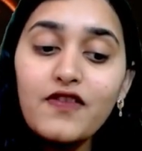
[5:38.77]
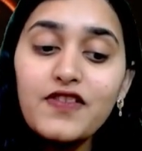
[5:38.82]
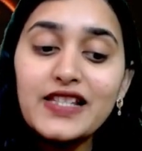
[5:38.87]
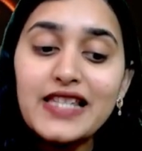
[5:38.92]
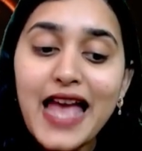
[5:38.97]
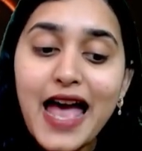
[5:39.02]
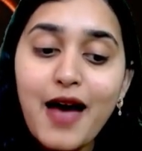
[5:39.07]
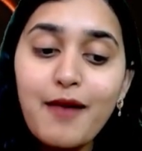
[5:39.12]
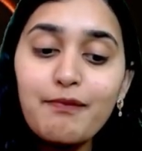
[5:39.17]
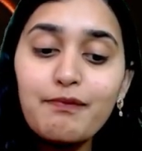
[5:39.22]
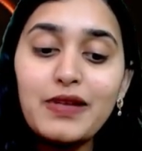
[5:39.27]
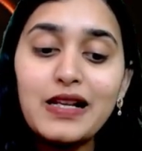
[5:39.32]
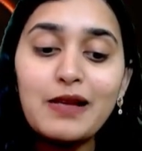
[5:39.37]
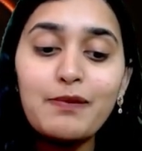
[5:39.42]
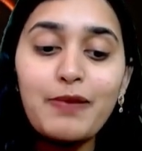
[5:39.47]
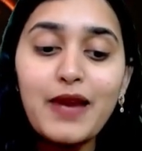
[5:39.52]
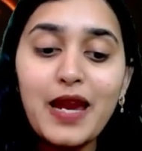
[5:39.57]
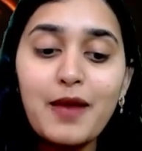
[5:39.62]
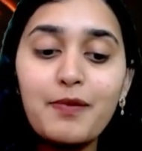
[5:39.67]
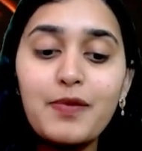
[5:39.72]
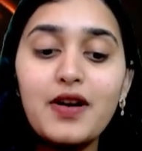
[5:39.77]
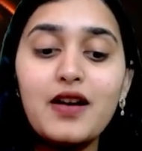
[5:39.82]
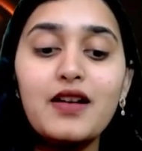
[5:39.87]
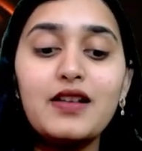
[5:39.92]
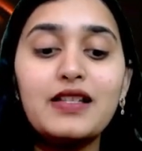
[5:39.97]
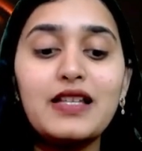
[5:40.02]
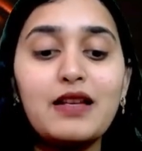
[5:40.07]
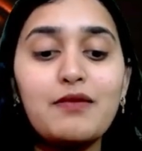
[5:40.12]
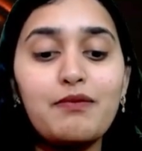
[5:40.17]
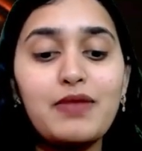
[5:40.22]
sample papers
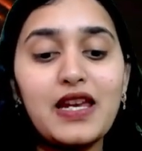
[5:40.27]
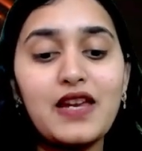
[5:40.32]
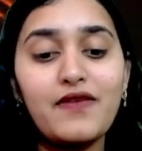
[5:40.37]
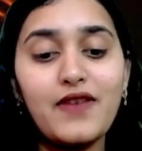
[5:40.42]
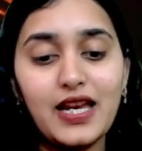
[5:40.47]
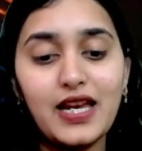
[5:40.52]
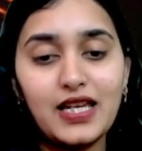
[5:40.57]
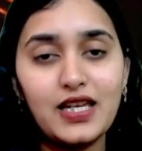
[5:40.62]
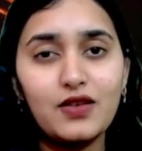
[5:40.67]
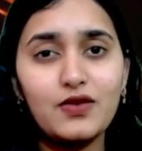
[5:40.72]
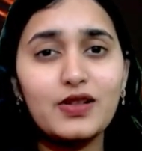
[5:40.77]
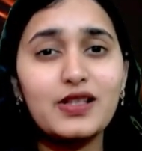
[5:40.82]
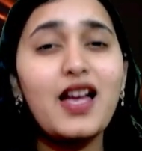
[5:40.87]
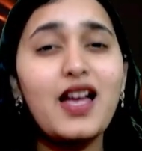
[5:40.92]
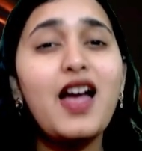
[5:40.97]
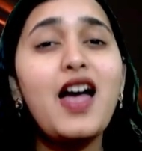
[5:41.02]
and PYQs.